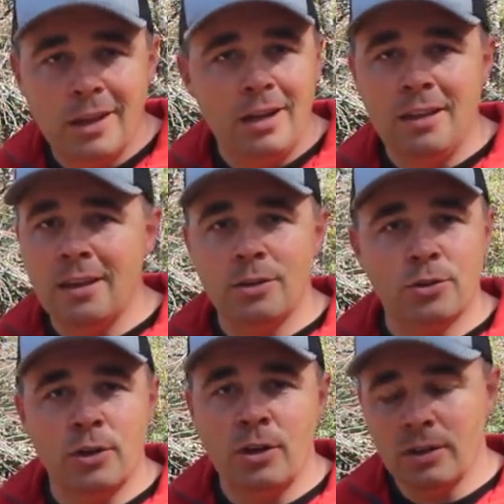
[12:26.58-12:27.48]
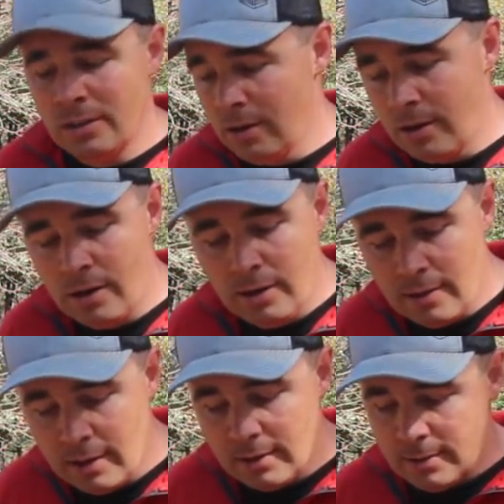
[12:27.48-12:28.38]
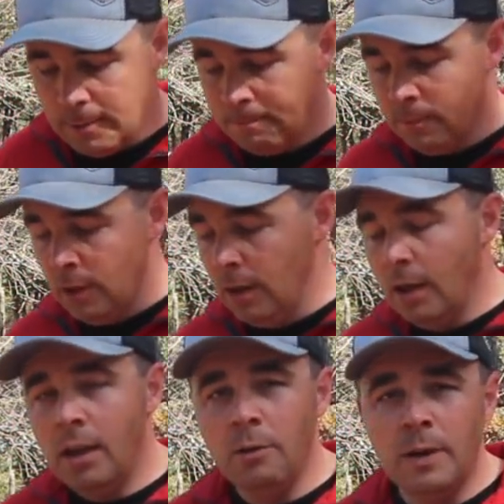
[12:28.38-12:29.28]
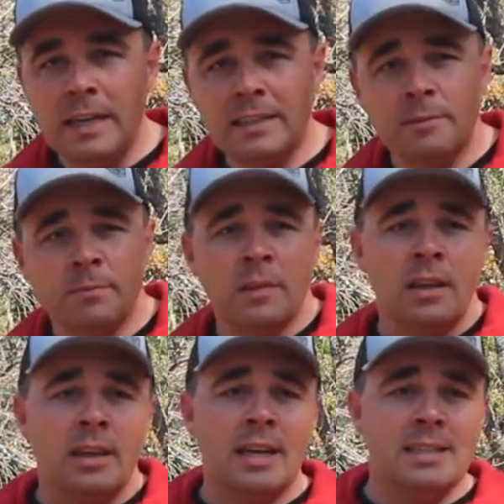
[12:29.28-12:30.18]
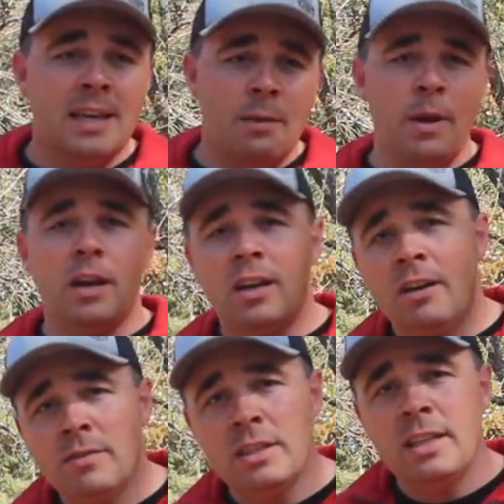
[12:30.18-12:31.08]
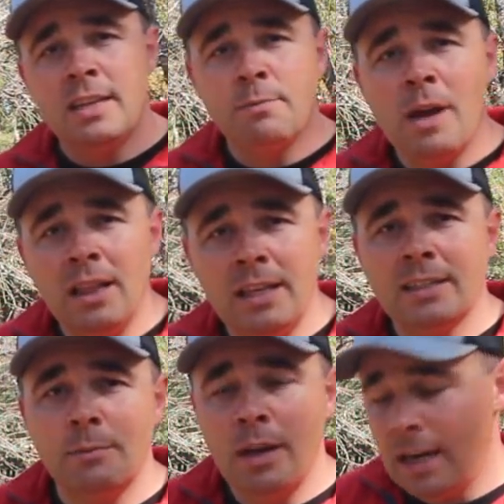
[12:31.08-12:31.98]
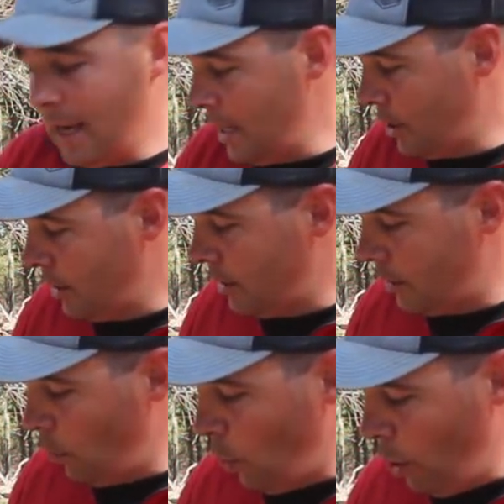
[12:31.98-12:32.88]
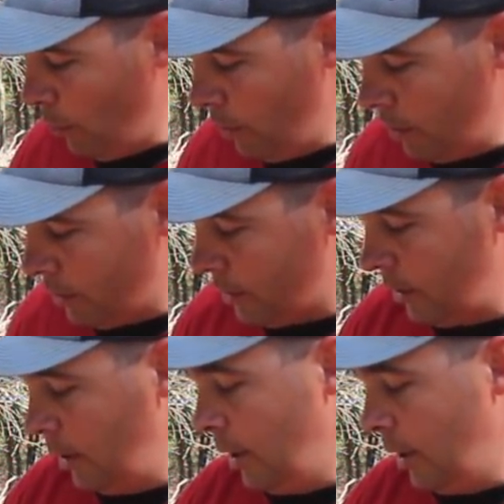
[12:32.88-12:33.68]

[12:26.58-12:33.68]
anything strong. It's not gonna hurt anything. So anyways, guys, that about covers it. That's my list of medications: wormers,